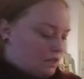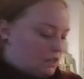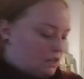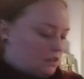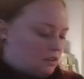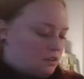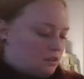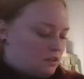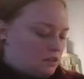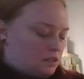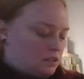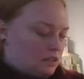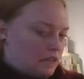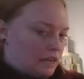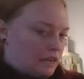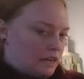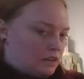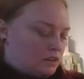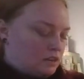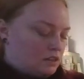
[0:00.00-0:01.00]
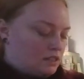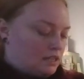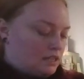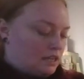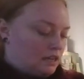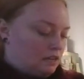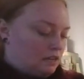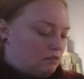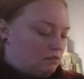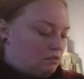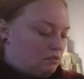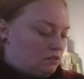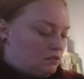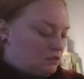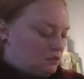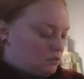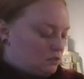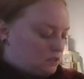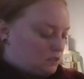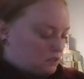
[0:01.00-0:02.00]
Put a good layer down
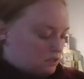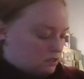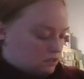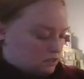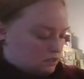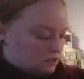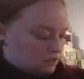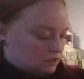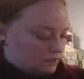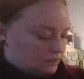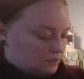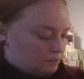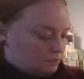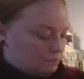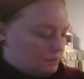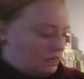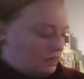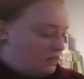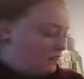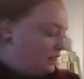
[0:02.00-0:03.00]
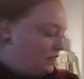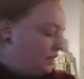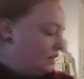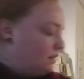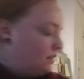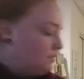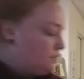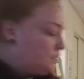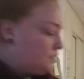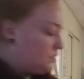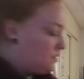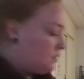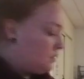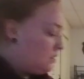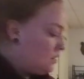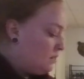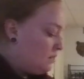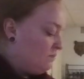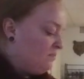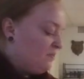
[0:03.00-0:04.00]
of the bay
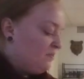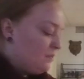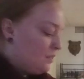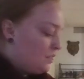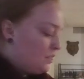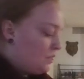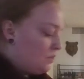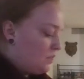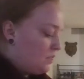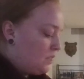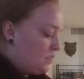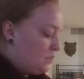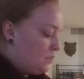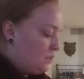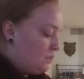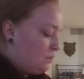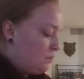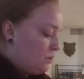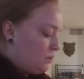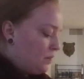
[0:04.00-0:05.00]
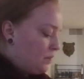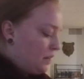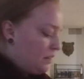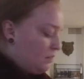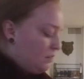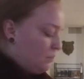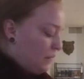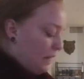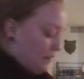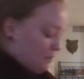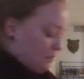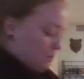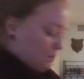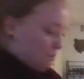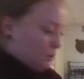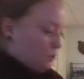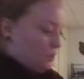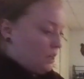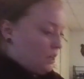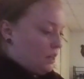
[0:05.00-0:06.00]
leaves. So since we have them
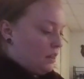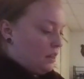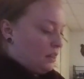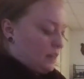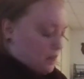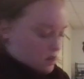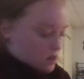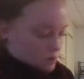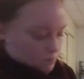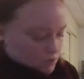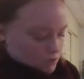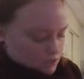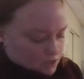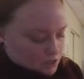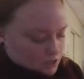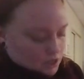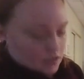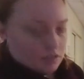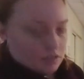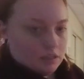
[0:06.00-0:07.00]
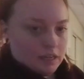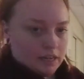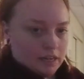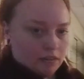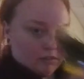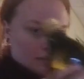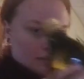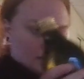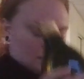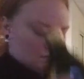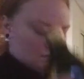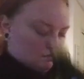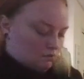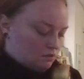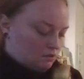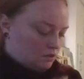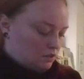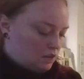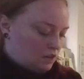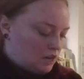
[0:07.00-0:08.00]
both in there, I'm going to start
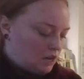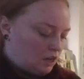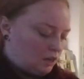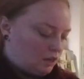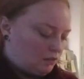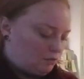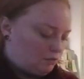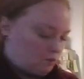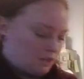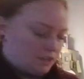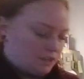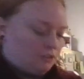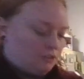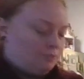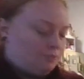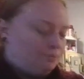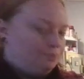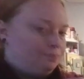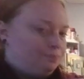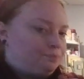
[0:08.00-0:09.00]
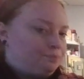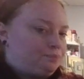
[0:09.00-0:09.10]
layering the olive oil.